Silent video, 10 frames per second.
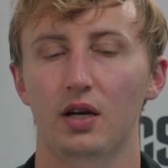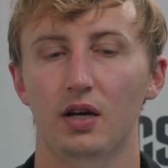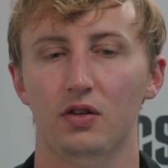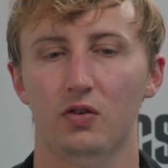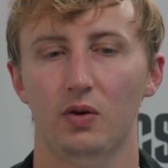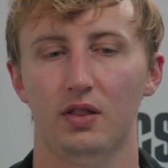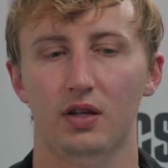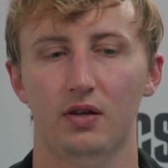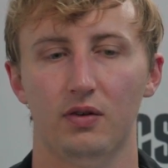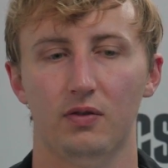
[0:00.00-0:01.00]
Yeah, so I
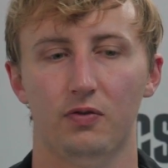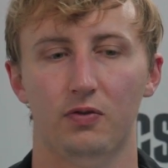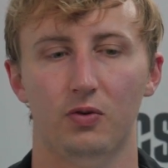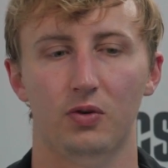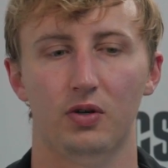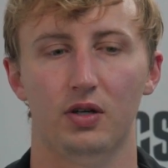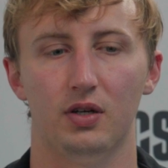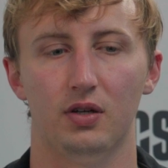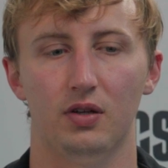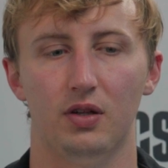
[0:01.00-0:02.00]
think
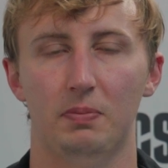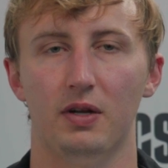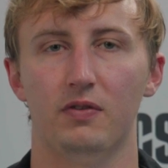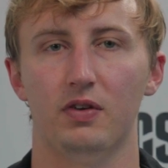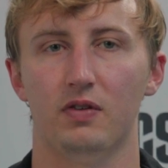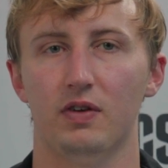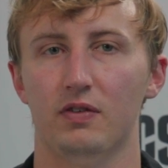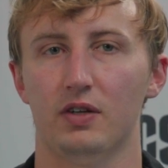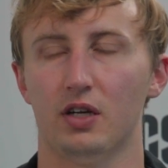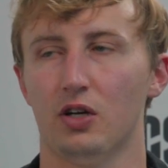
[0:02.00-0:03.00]
for the benefits of
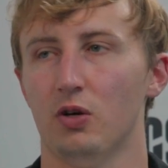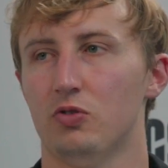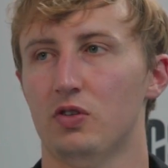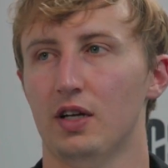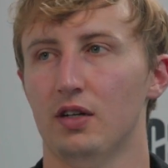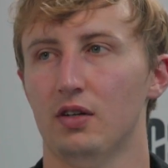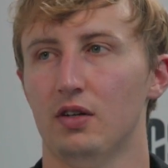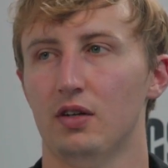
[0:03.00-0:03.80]
having a coach that